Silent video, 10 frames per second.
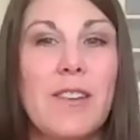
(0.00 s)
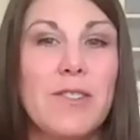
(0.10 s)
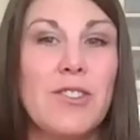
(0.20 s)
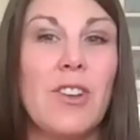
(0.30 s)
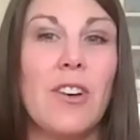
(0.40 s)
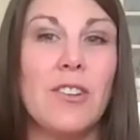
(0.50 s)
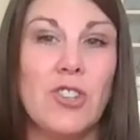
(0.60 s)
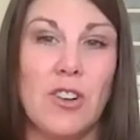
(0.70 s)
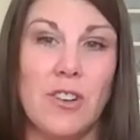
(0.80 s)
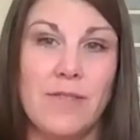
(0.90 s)
That was all
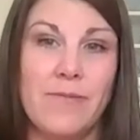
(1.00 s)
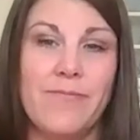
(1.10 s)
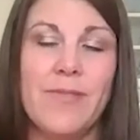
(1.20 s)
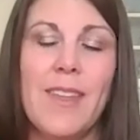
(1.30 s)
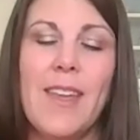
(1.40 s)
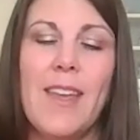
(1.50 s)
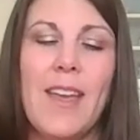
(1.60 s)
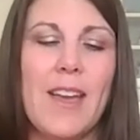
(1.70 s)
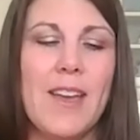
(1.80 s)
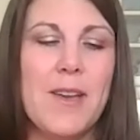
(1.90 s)
John.
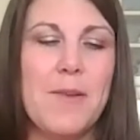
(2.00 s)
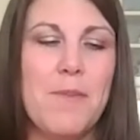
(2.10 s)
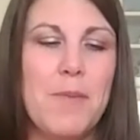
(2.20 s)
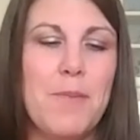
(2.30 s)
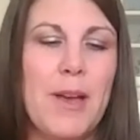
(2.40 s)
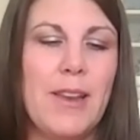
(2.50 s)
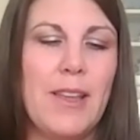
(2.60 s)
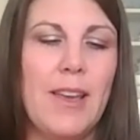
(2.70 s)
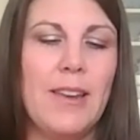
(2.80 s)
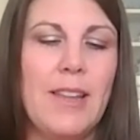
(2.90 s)
Um, but
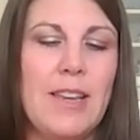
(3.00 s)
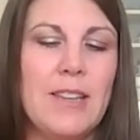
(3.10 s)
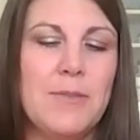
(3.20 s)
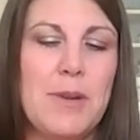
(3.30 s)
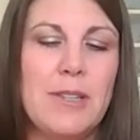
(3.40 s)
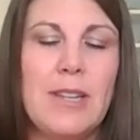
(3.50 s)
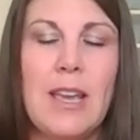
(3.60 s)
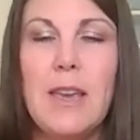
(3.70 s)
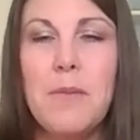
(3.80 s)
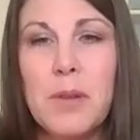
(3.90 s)
and he has been
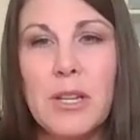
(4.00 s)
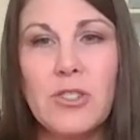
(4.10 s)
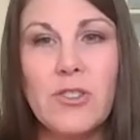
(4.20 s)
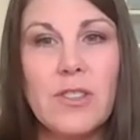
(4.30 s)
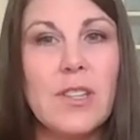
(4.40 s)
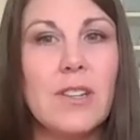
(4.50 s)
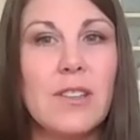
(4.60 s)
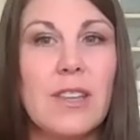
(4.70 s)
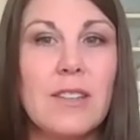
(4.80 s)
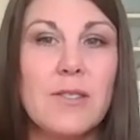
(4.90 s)
taking pleasure in the
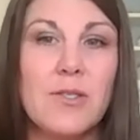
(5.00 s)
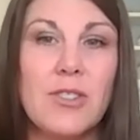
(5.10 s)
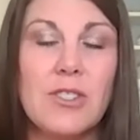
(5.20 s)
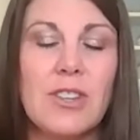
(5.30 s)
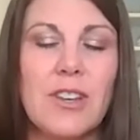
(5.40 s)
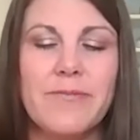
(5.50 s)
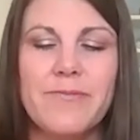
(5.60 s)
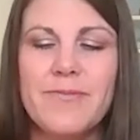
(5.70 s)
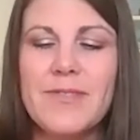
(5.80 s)
little things, which is good.